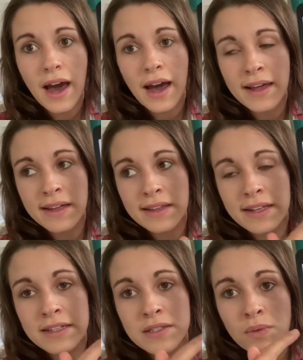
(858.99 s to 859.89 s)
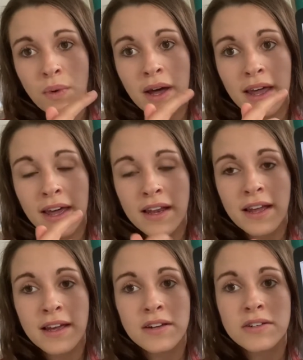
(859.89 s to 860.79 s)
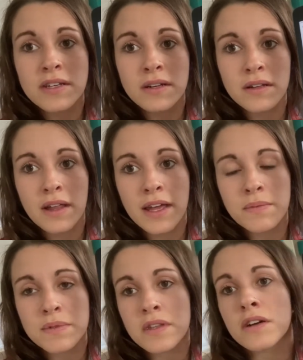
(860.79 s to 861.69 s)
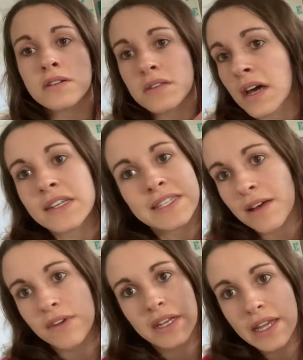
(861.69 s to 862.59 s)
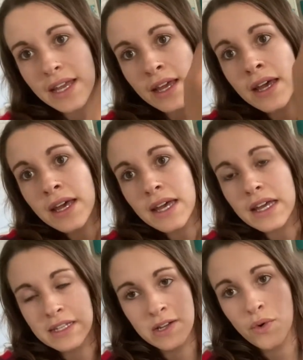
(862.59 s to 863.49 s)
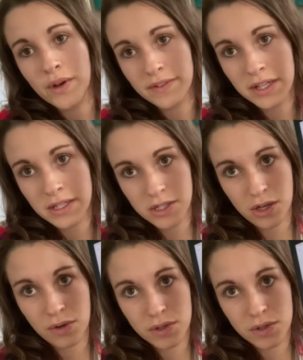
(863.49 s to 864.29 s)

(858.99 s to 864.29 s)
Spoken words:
I can list what Hannah Anderson claims their size 70 is equivalent to.